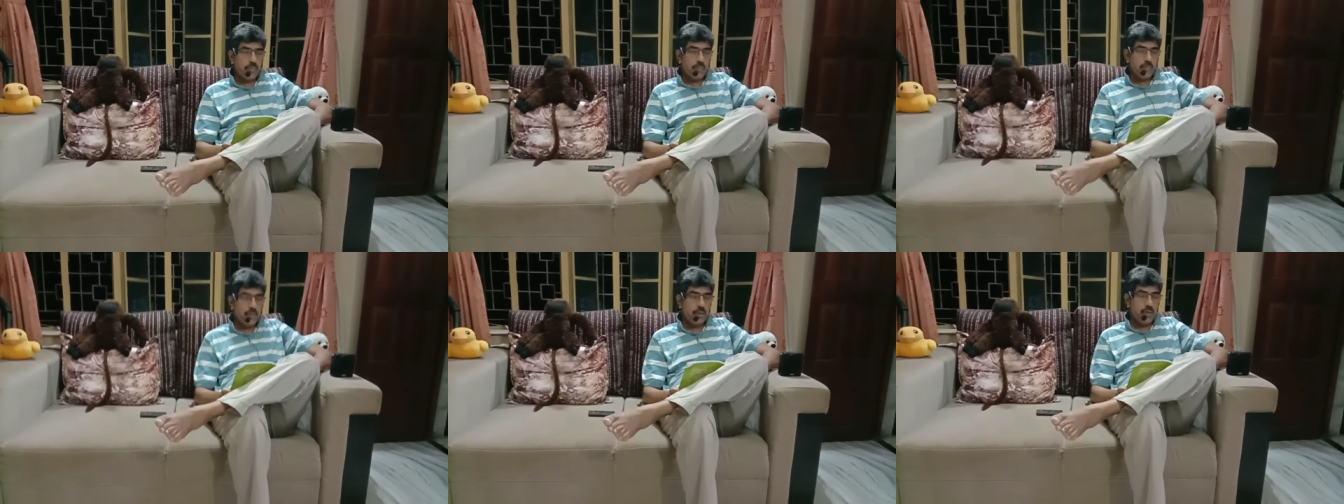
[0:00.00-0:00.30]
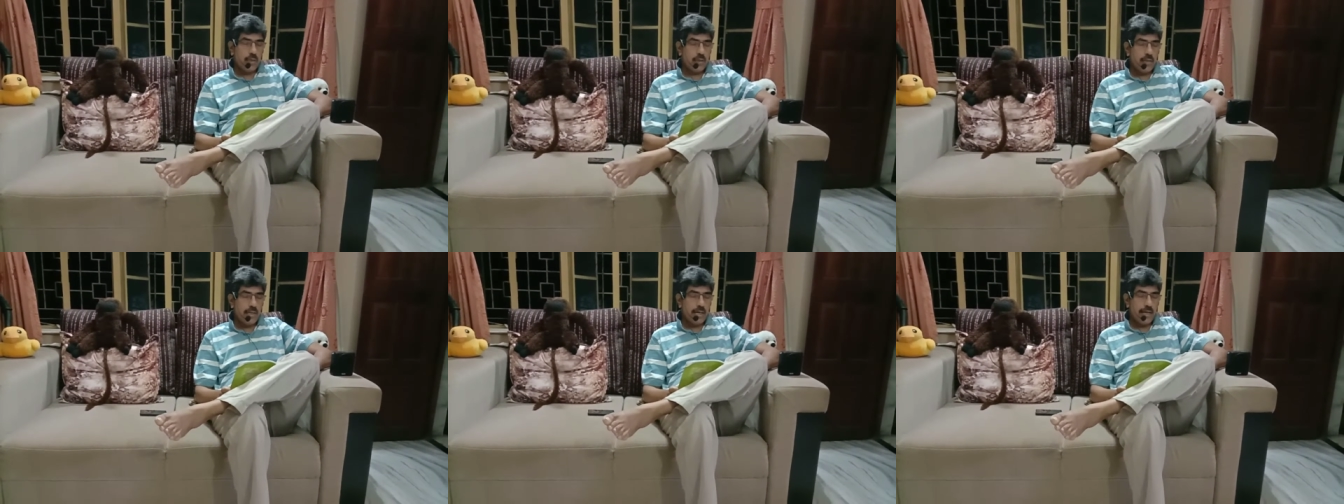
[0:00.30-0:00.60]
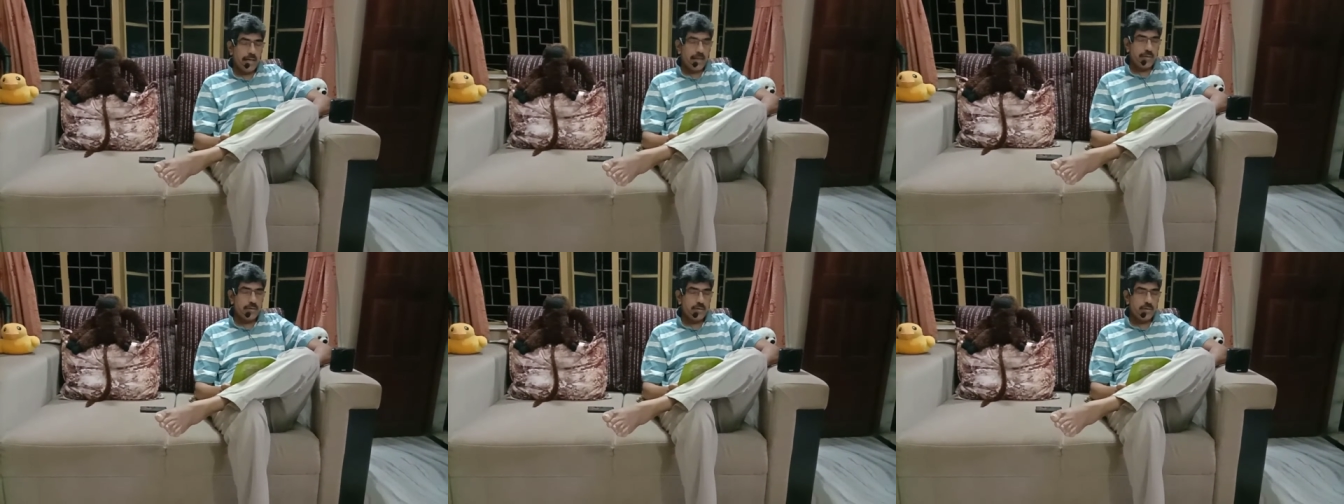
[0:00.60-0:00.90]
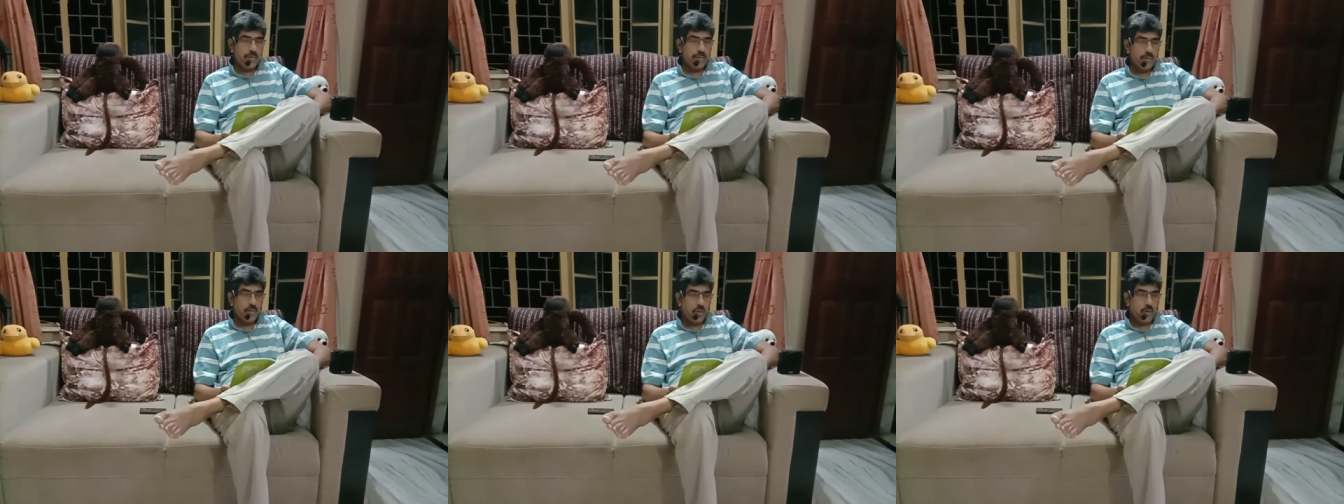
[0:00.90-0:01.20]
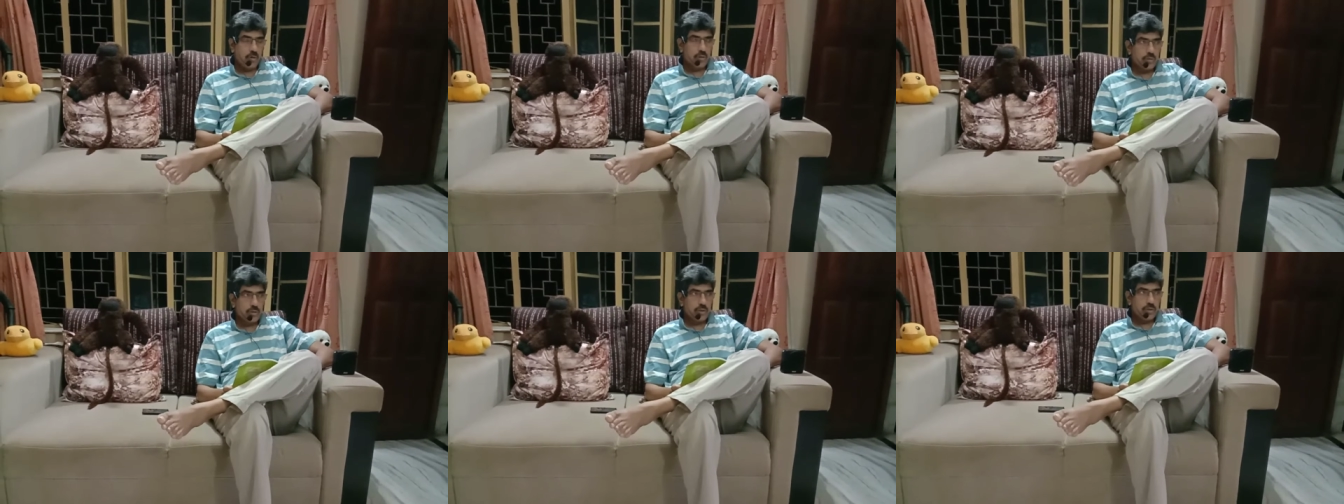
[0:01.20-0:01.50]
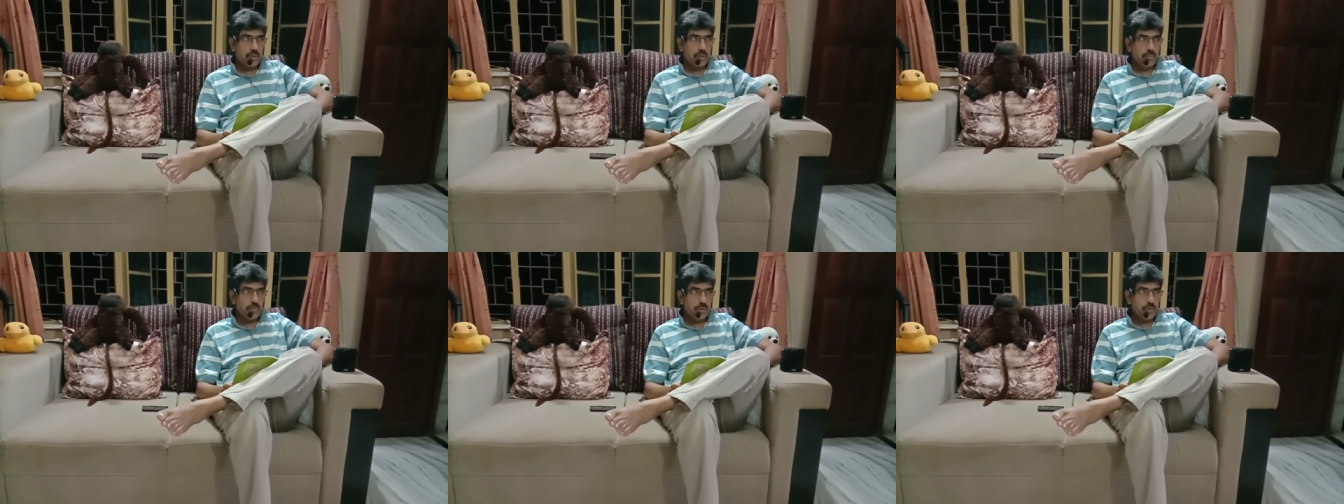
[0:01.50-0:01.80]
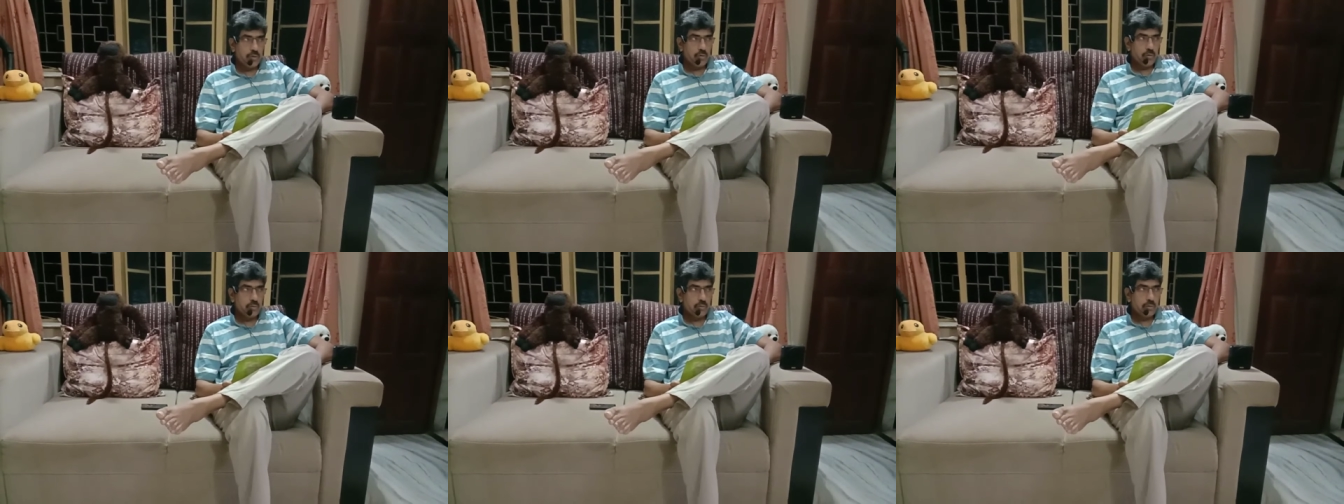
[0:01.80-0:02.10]
the land Oxen
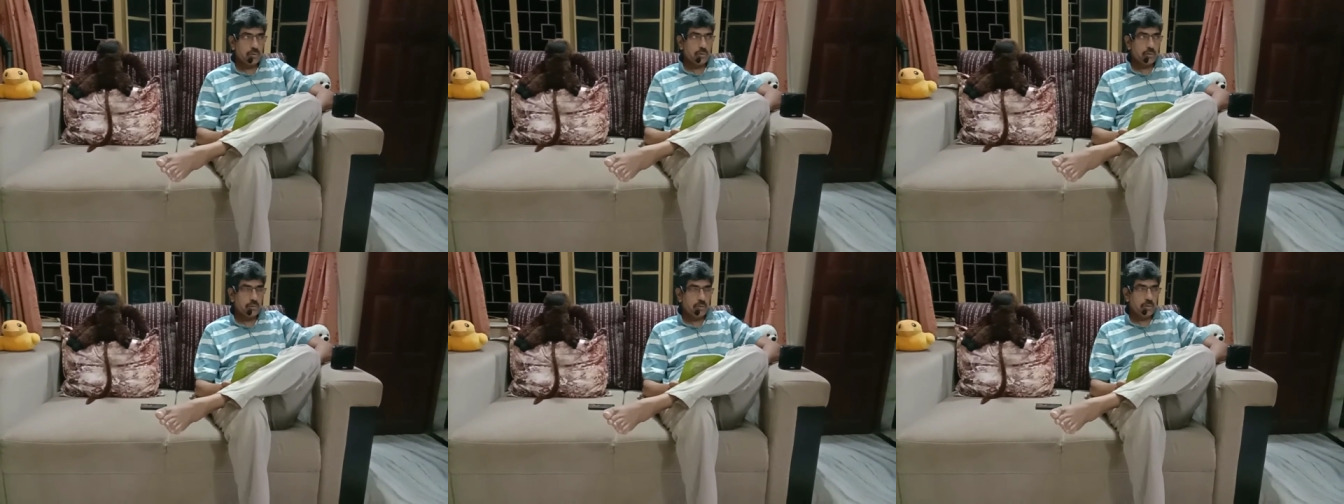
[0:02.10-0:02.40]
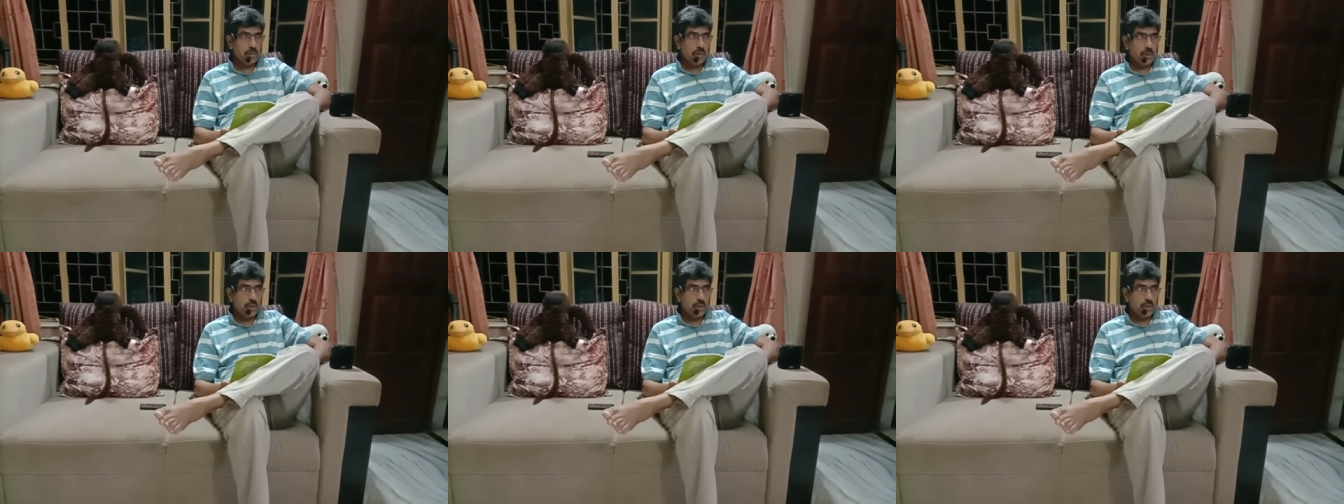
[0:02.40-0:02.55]
Meadows